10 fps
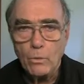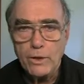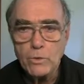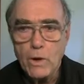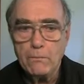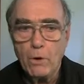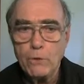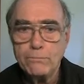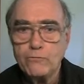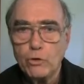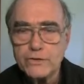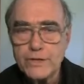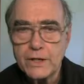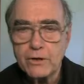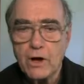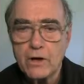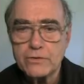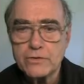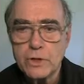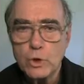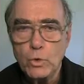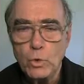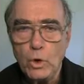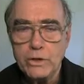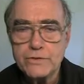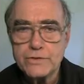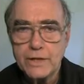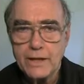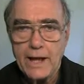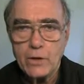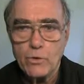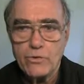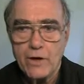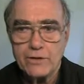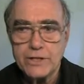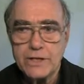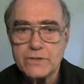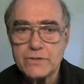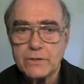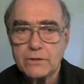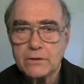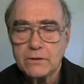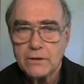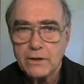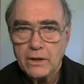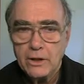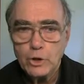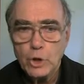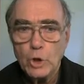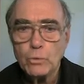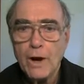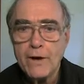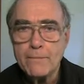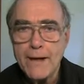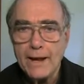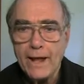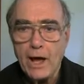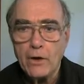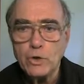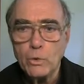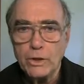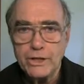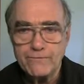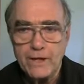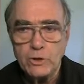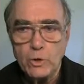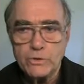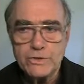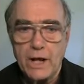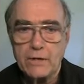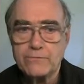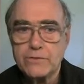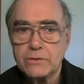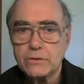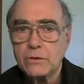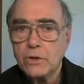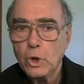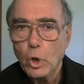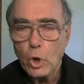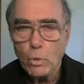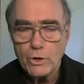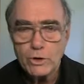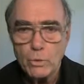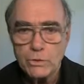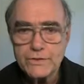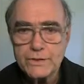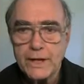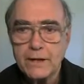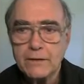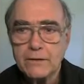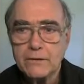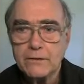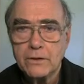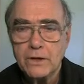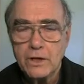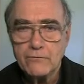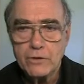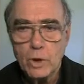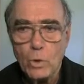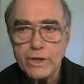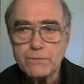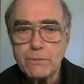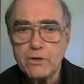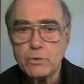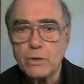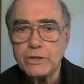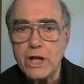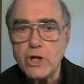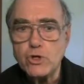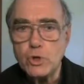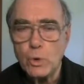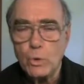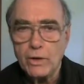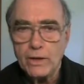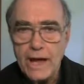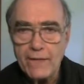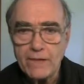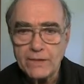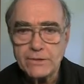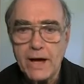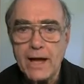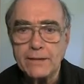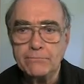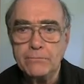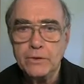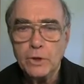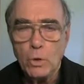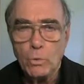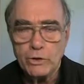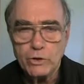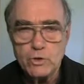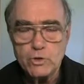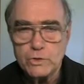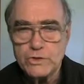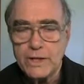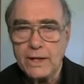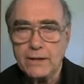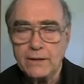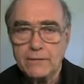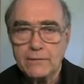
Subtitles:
When you are brought before synagogues, rulers, and authorities, do not worry about how you will defend yourselves or what you will say, for the Holy Spirit will teach you at that time what you should say.